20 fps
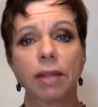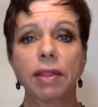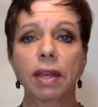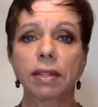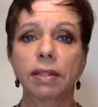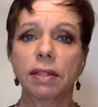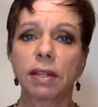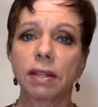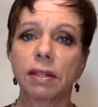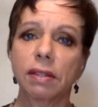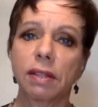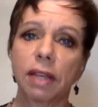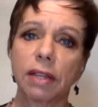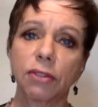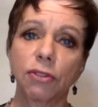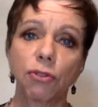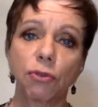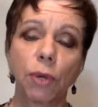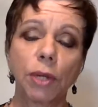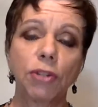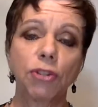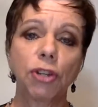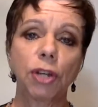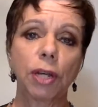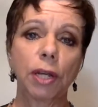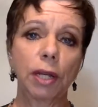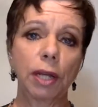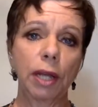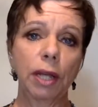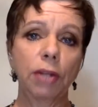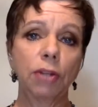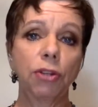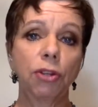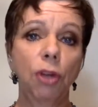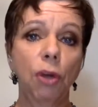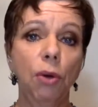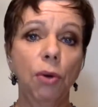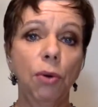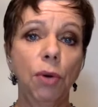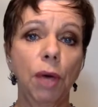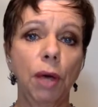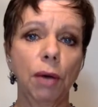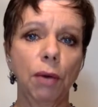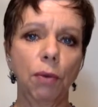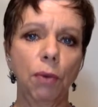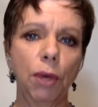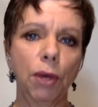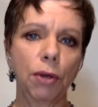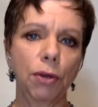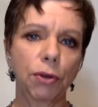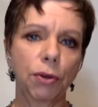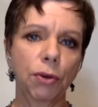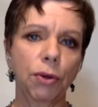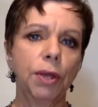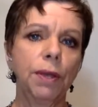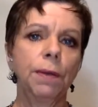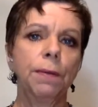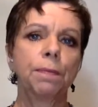That's things like stretching and yoga, where you're